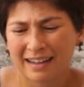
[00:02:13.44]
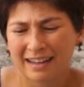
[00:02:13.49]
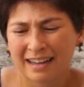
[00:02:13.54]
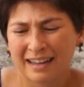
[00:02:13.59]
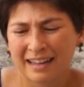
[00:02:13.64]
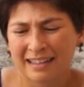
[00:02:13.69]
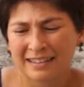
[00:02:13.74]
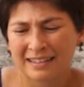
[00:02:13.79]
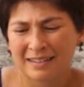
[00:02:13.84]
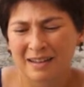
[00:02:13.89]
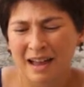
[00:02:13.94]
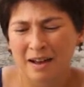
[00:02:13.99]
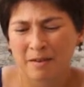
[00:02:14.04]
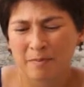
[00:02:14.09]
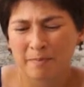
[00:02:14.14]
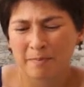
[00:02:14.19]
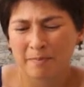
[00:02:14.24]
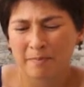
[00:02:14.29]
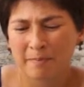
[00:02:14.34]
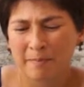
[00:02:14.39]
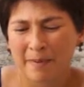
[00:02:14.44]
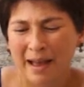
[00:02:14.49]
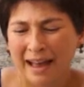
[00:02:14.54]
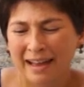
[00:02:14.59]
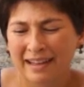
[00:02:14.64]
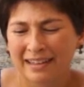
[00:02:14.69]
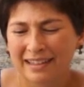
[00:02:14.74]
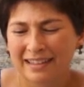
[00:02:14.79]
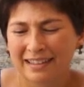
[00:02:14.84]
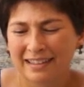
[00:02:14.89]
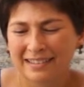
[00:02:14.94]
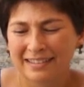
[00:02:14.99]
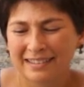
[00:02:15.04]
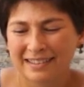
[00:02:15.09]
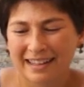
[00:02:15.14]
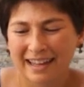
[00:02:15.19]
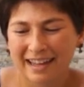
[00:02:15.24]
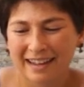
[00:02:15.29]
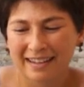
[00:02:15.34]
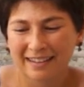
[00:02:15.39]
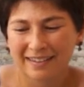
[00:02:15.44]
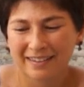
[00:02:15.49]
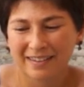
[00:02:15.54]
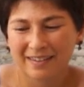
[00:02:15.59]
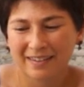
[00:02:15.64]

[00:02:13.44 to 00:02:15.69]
in, how mad it is that